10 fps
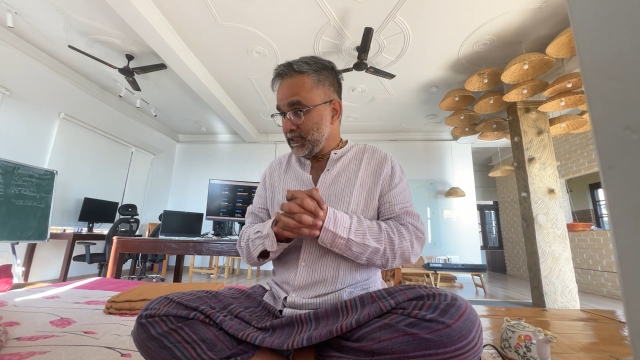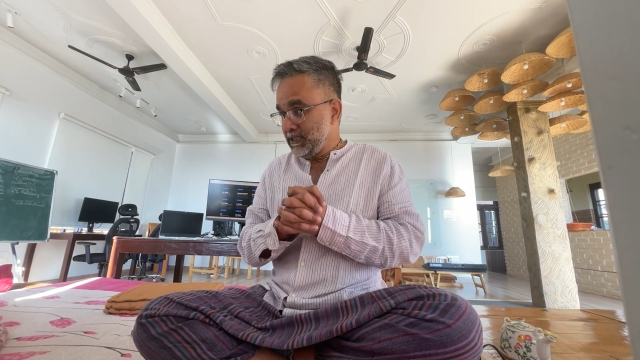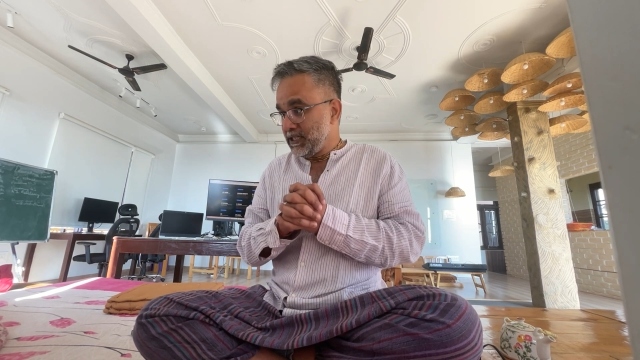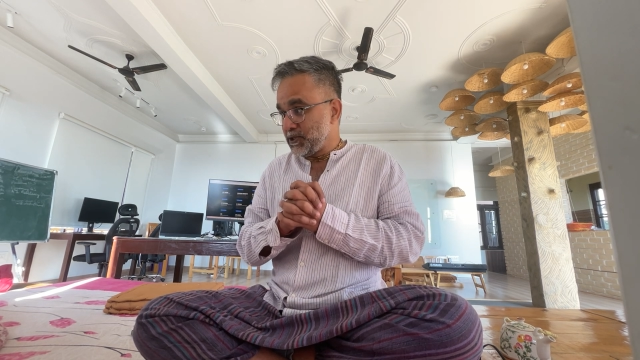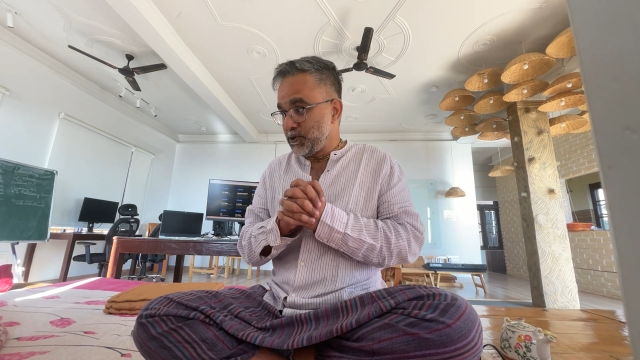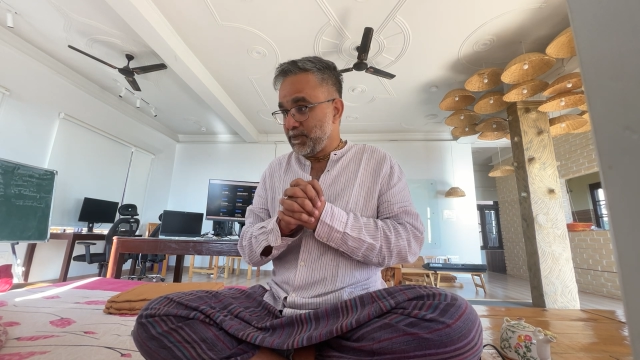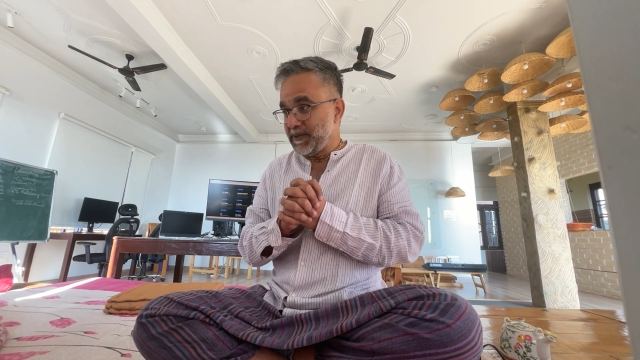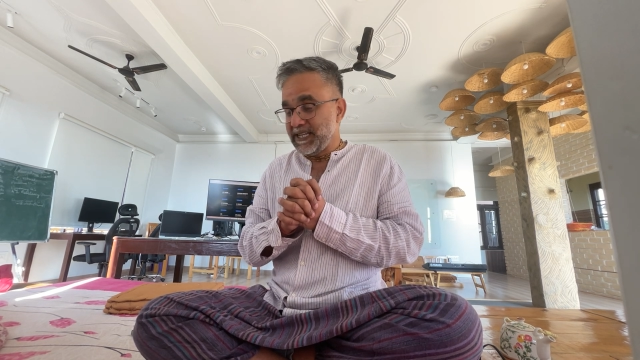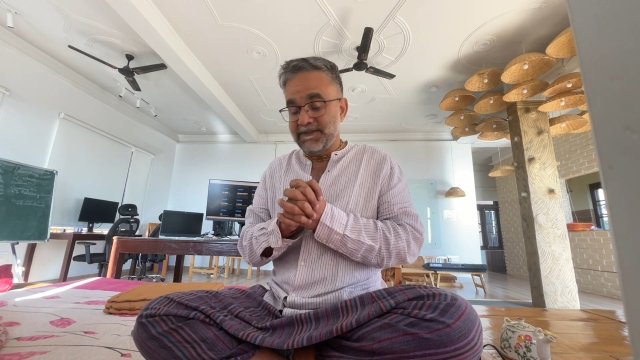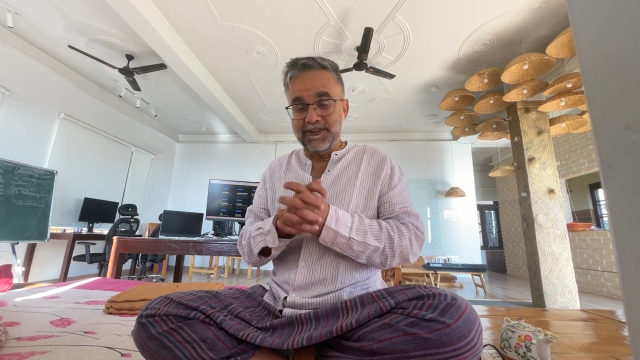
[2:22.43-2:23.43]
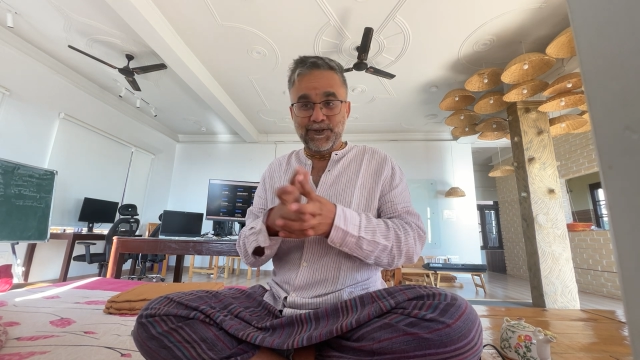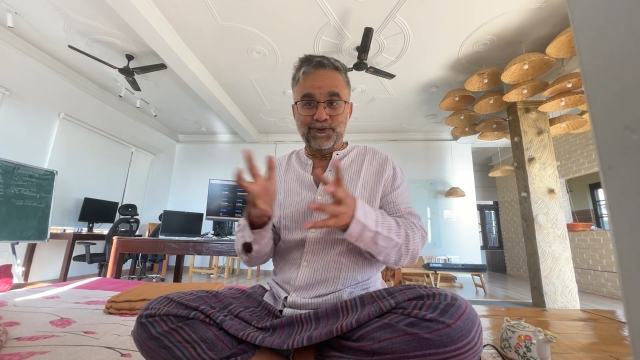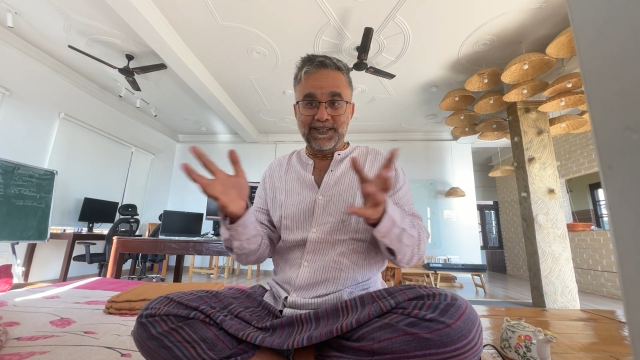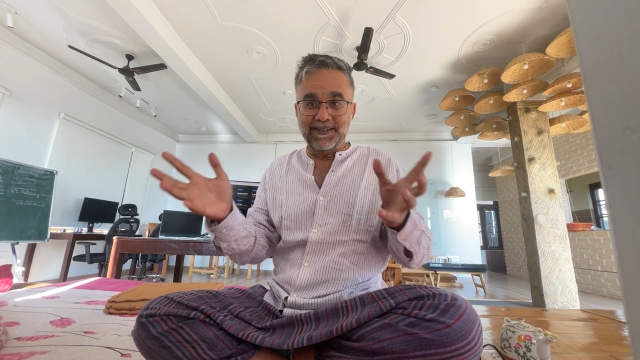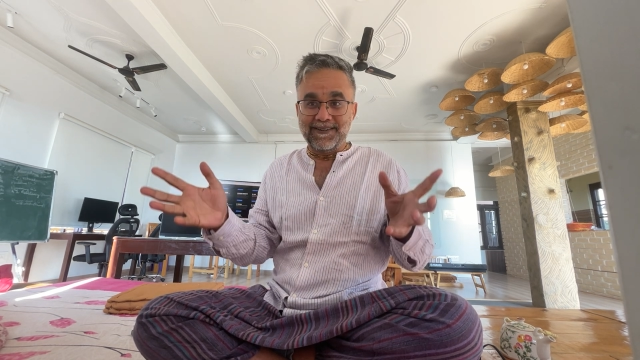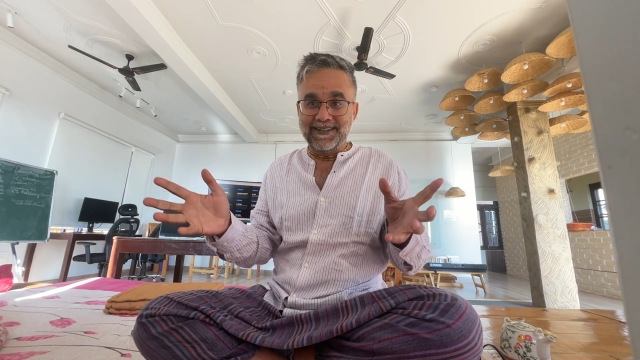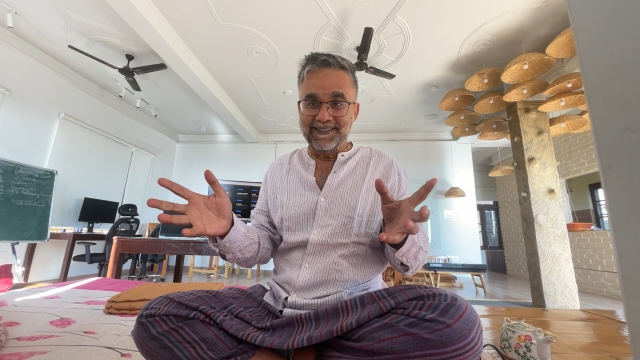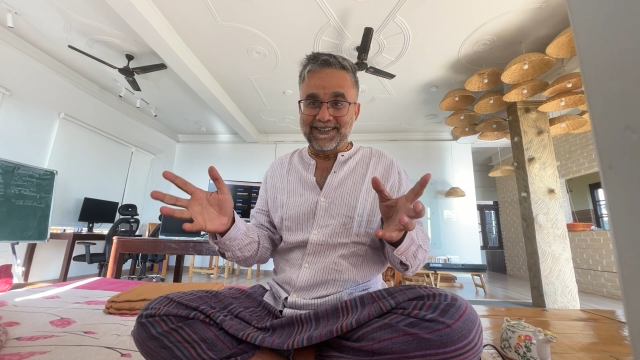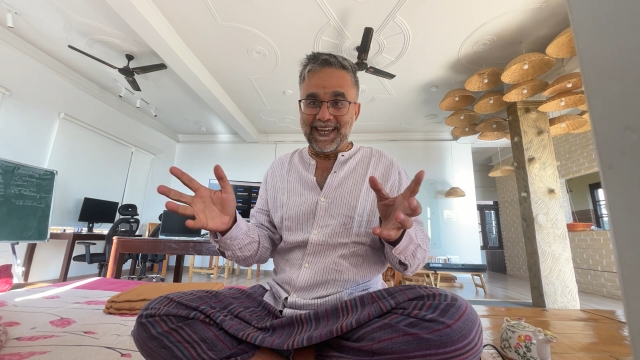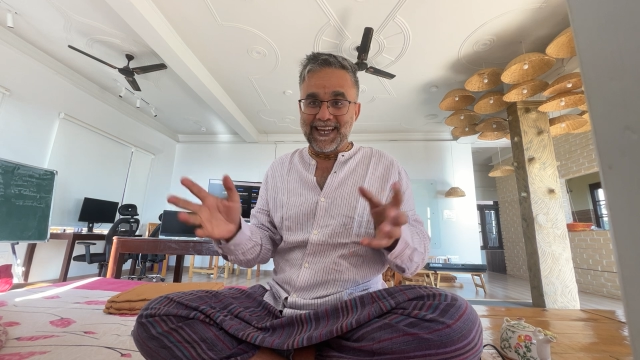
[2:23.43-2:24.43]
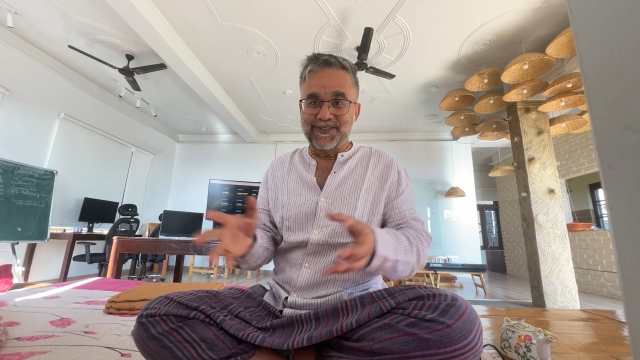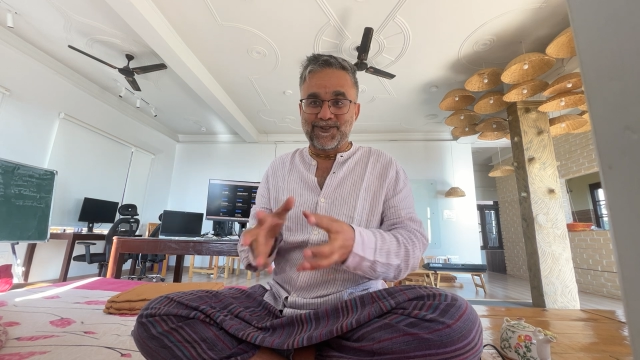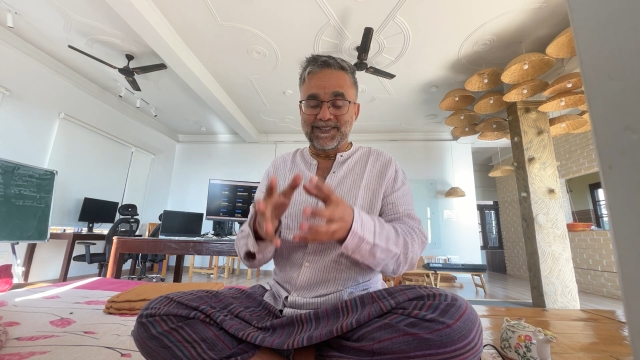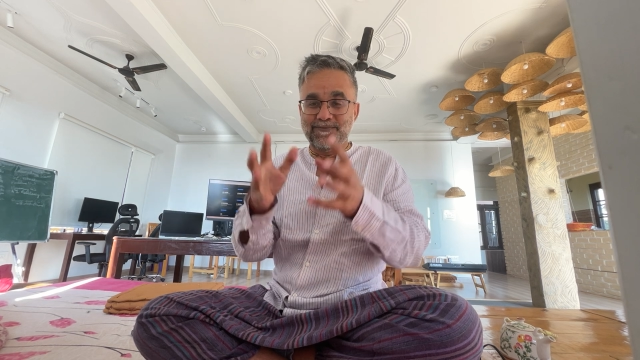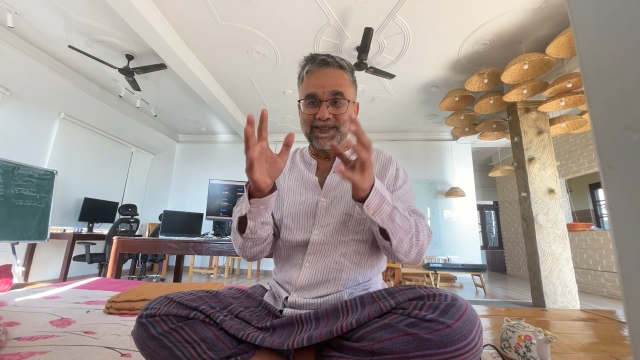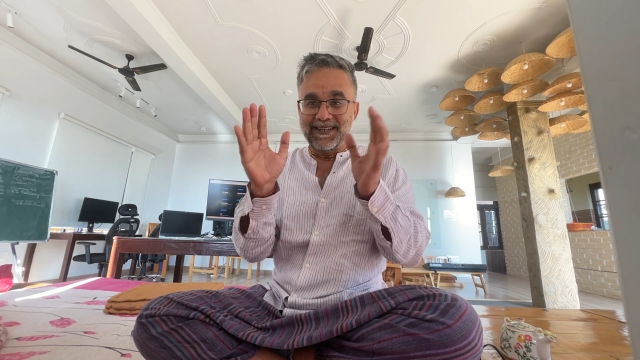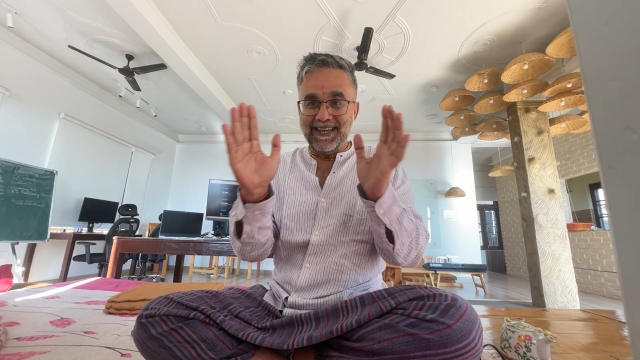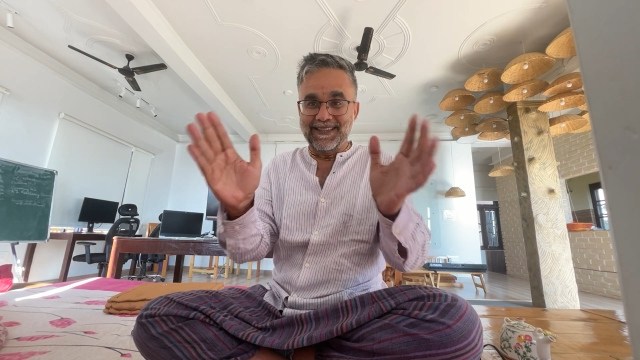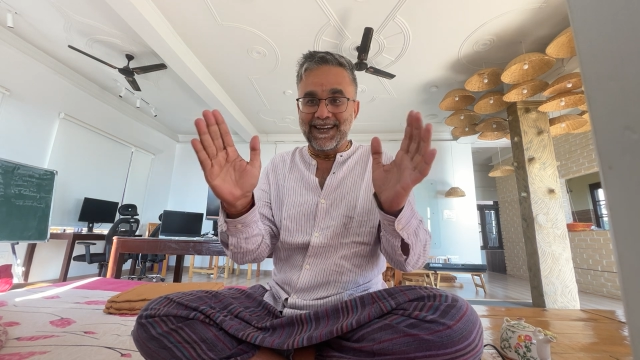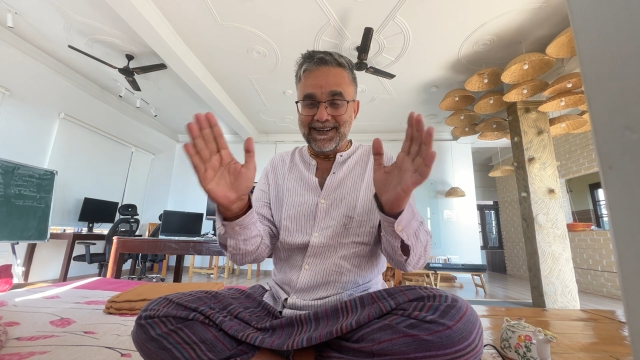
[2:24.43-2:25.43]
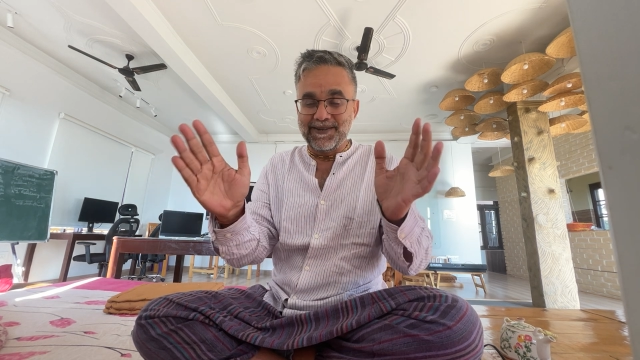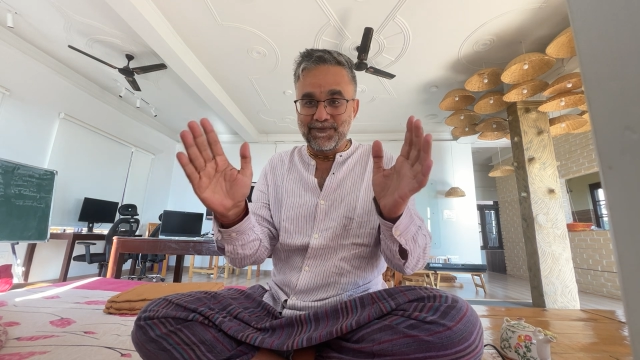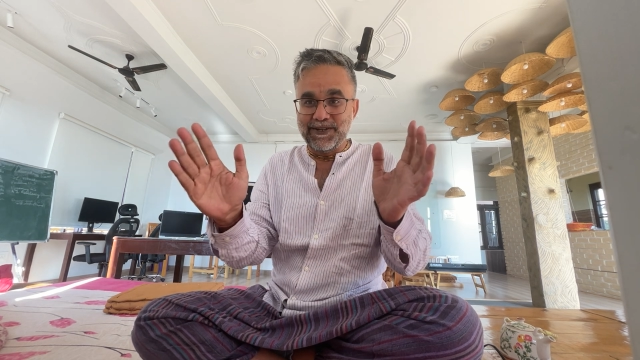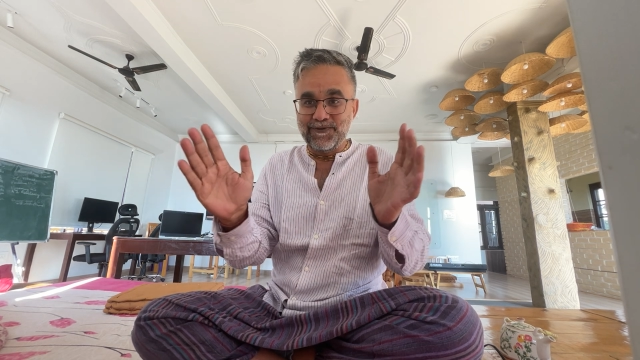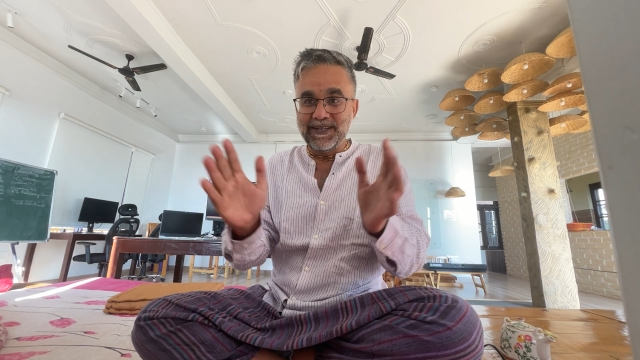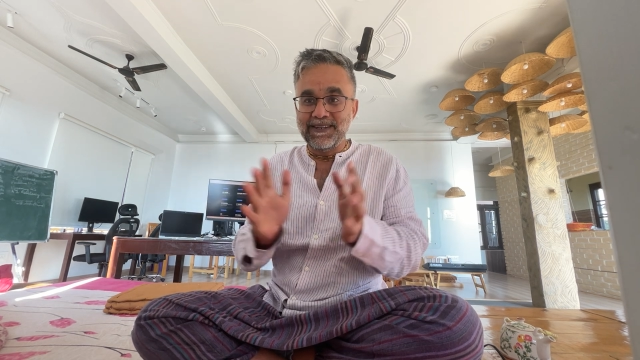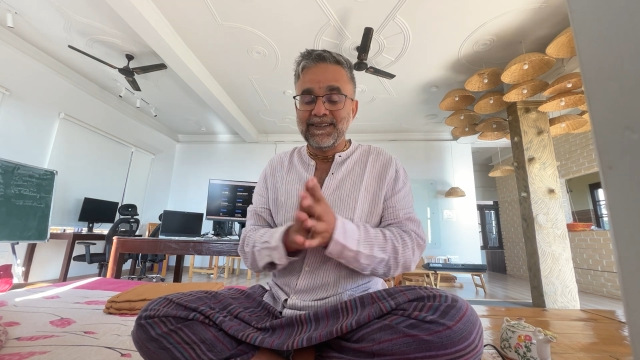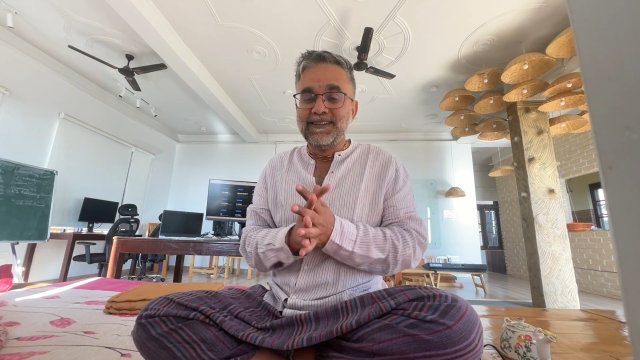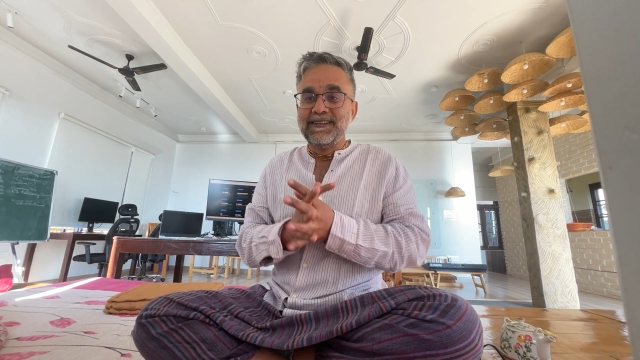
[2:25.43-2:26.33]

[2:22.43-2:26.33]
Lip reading: This could mean even using a Redis cache or something like that in between,